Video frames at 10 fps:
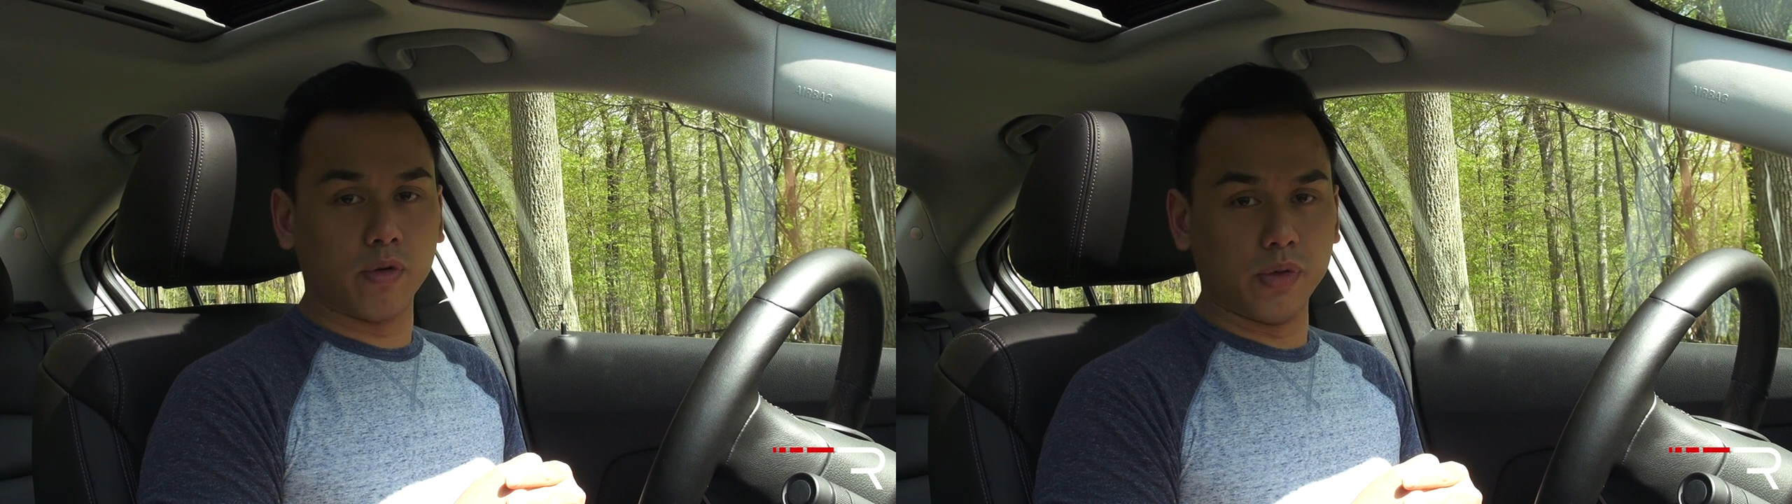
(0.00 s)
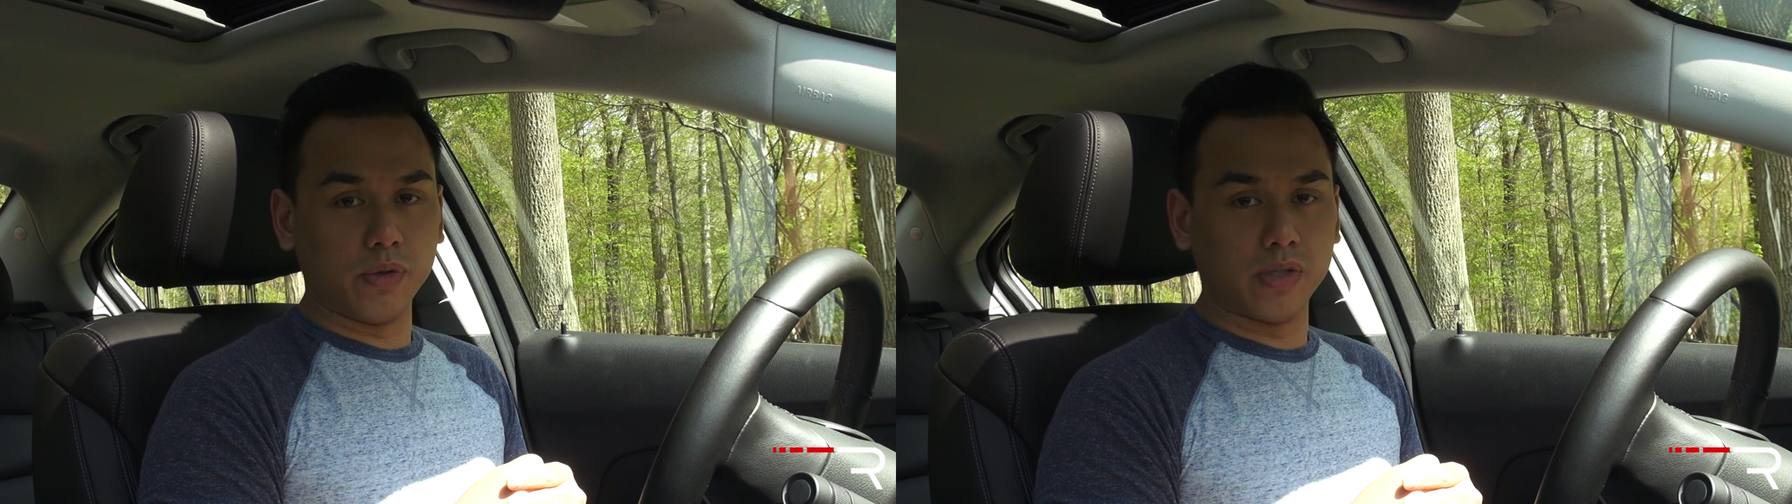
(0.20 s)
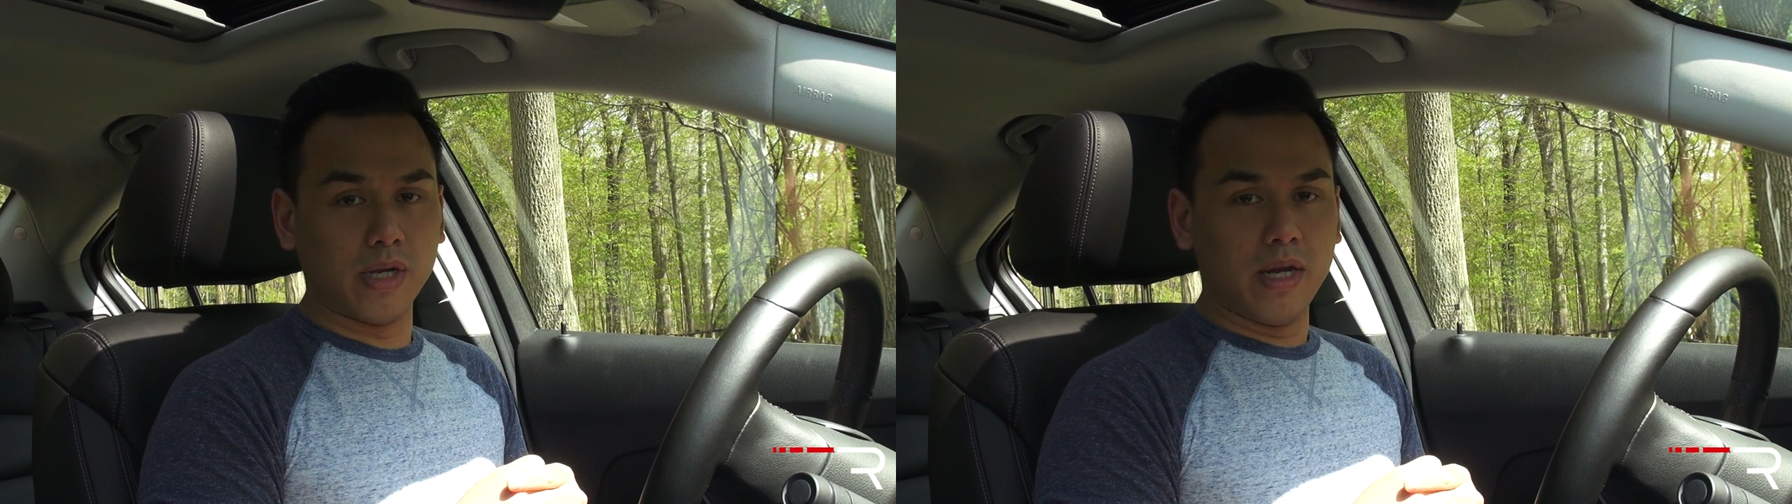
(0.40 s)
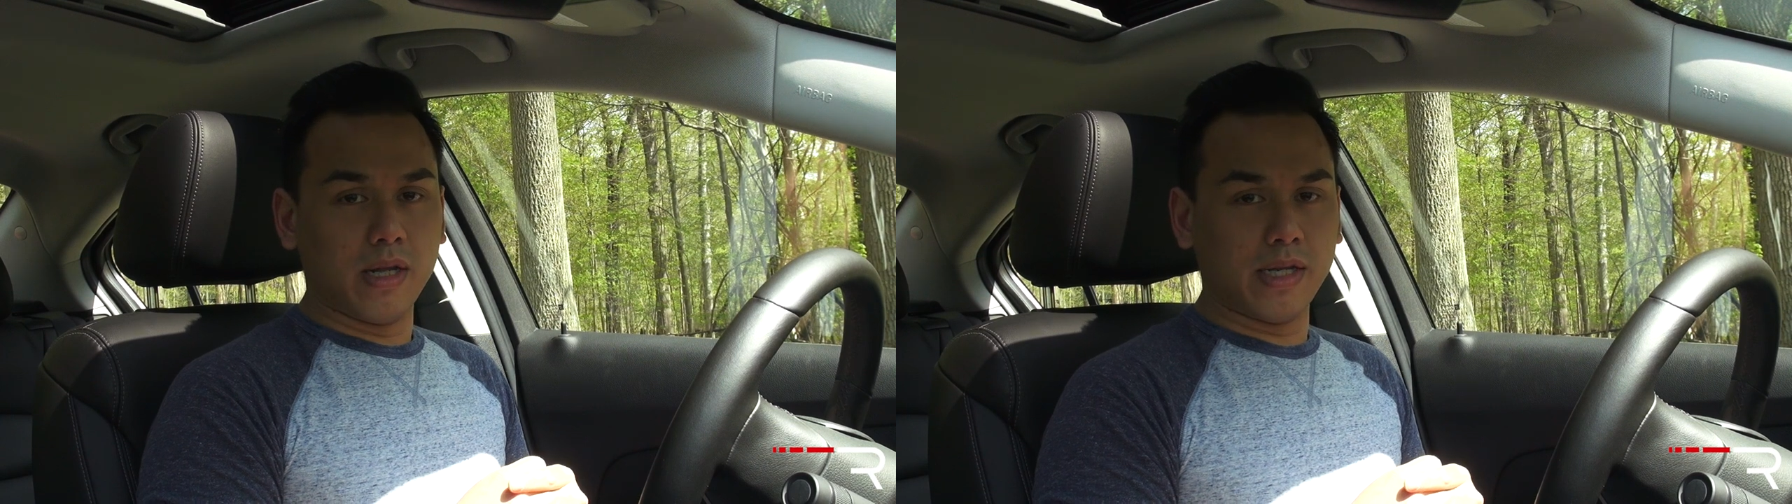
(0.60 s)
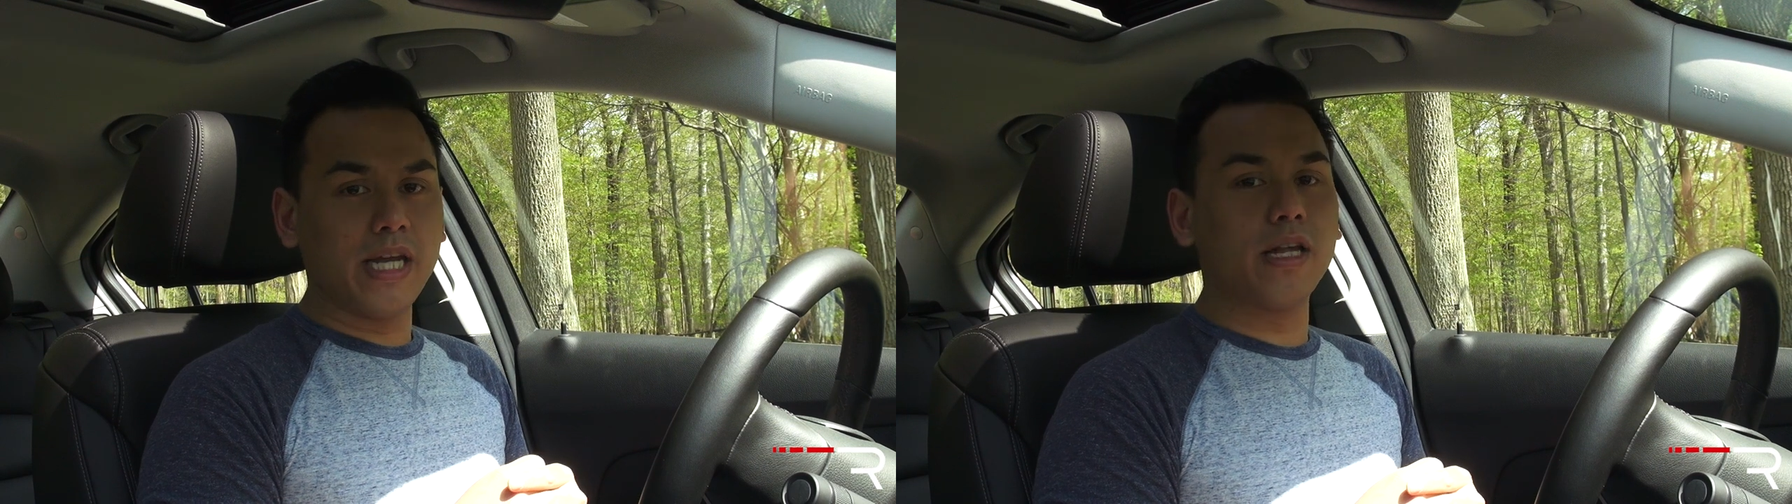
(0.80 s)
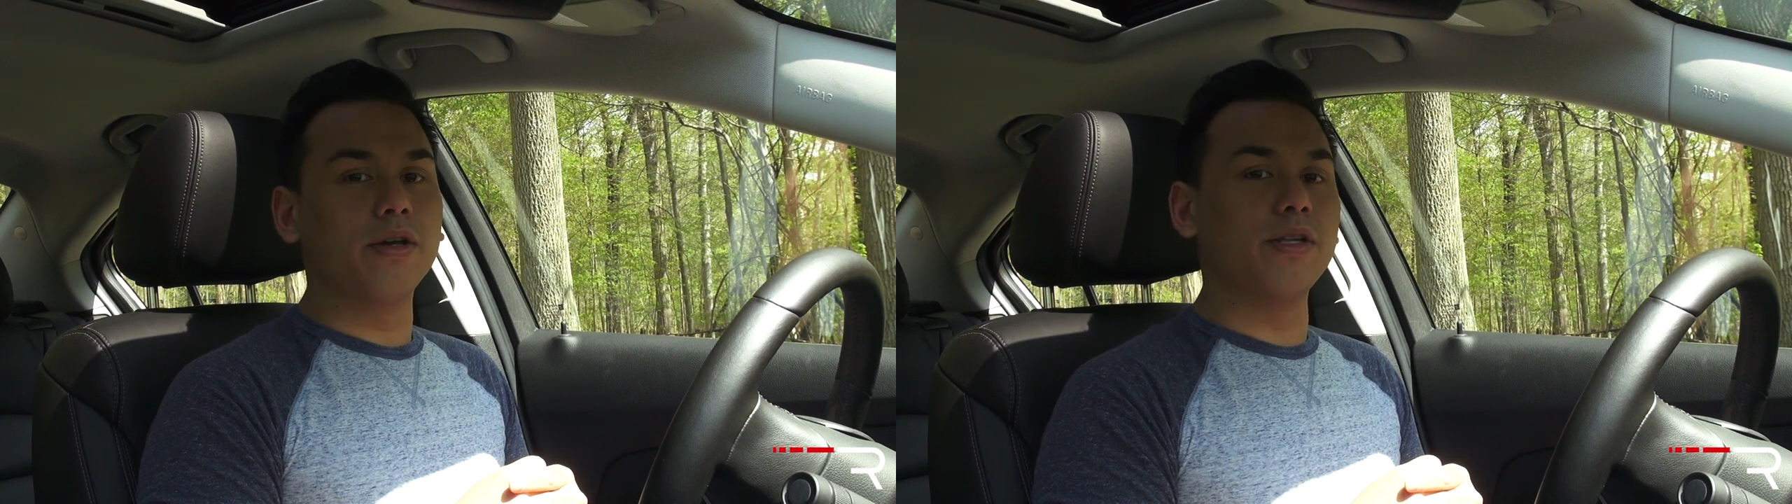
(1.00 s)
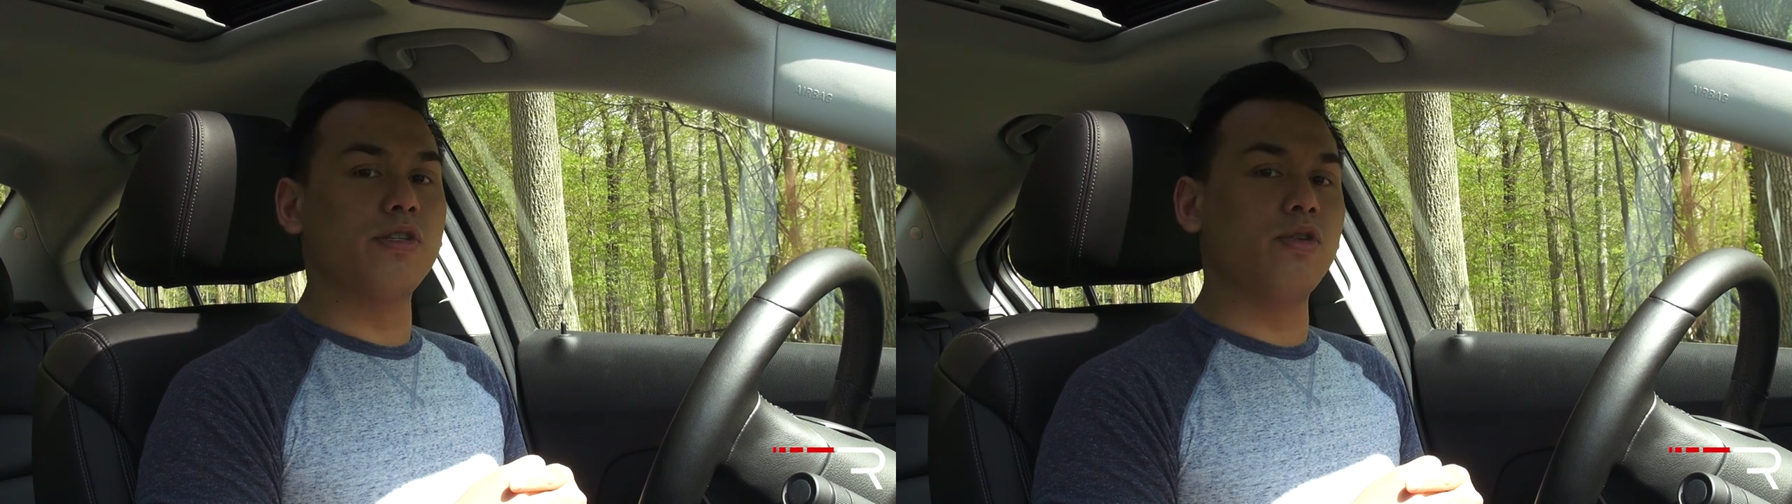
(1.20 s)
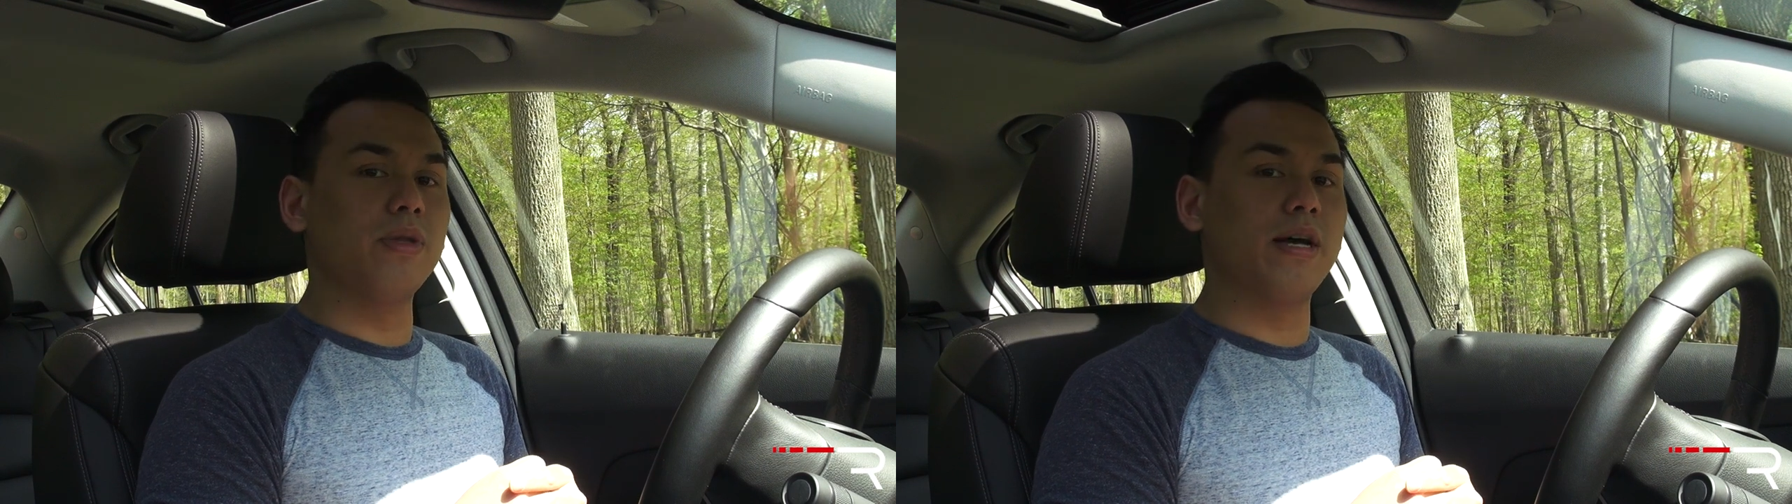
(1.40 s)
Cruze. Let's take a look at
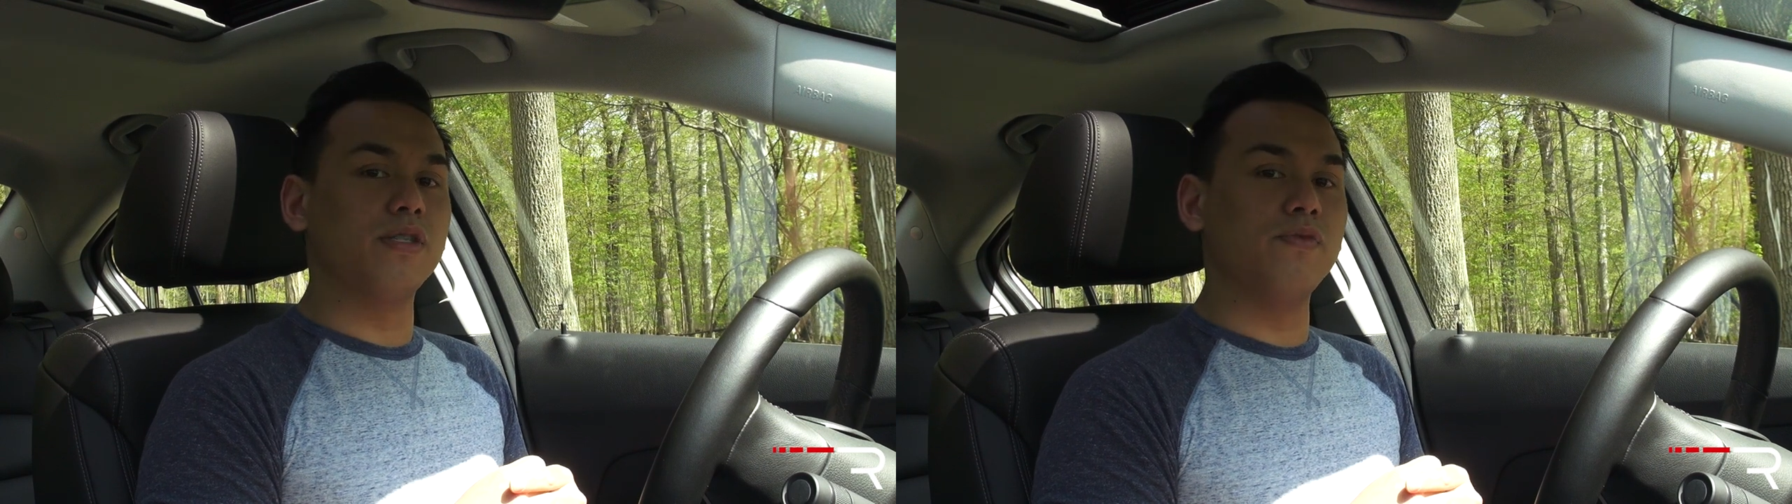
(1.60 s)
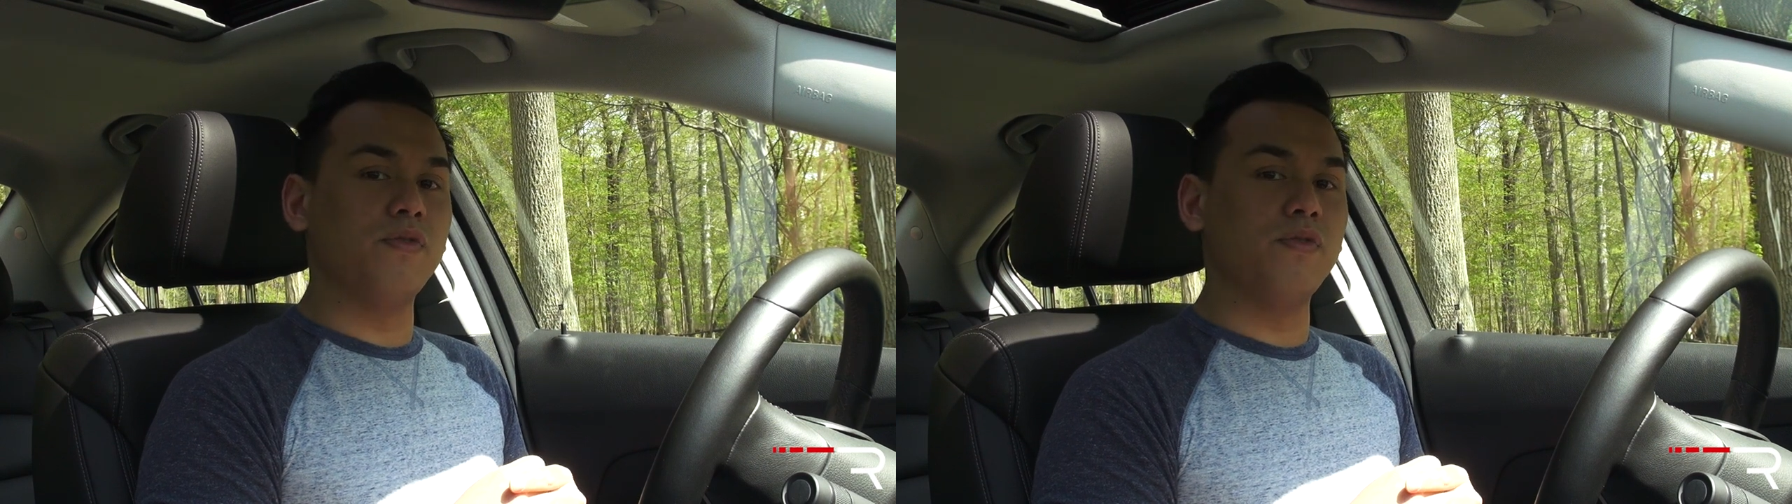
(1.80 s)
this two thousand